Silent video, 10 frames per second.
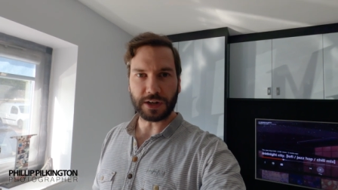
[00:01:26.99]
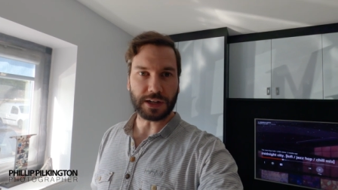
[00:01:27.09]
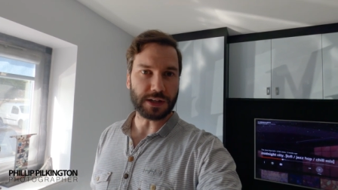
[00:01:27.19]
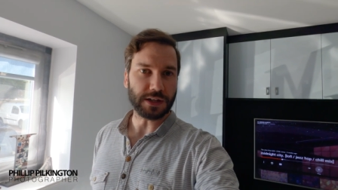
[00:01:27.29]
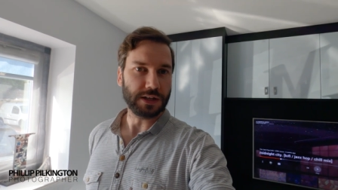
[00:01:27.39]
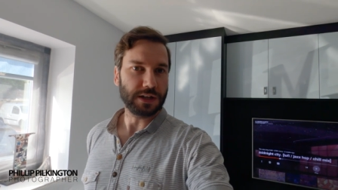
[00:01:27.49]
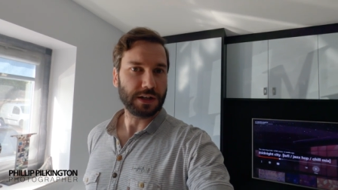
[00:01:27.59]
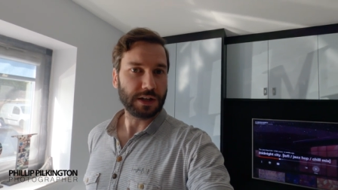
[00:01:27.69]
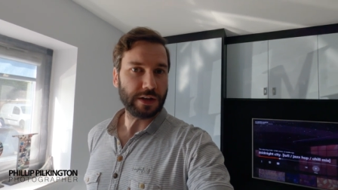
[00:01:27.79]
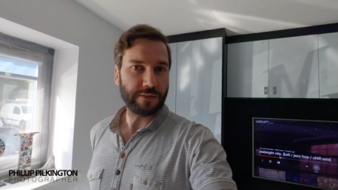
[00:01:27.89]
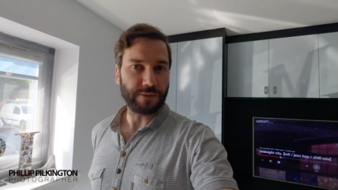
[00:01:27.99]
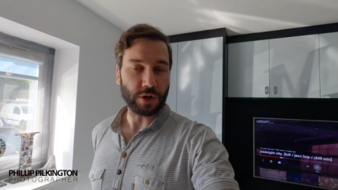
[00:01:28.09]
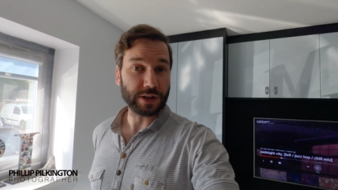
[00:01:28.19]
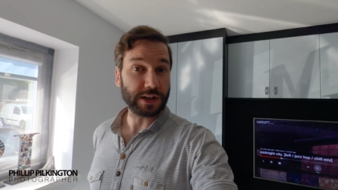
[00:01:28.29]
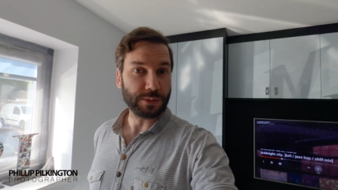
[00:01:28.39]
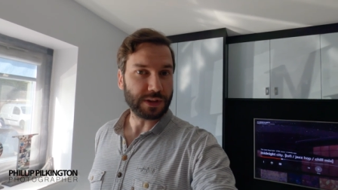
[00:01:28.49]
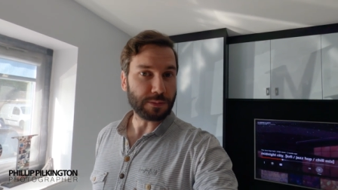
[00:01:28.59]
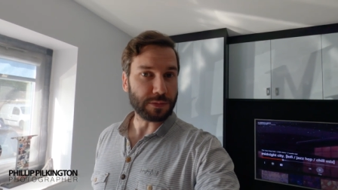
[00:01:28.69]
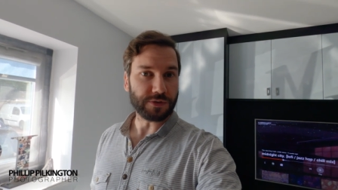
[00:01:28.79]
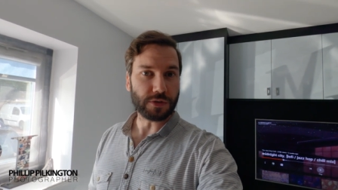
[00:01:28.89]
any vlogging with
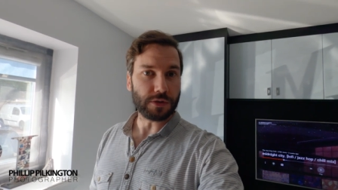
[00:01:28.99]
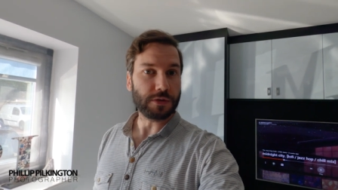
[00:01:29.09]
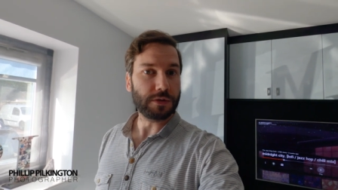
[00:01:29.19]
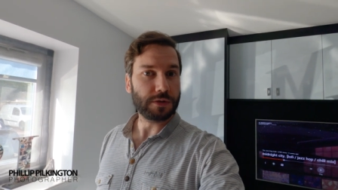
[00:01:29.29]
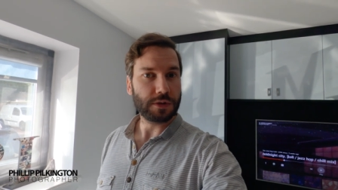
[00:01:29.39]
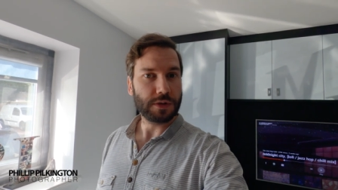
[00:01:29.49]
that before.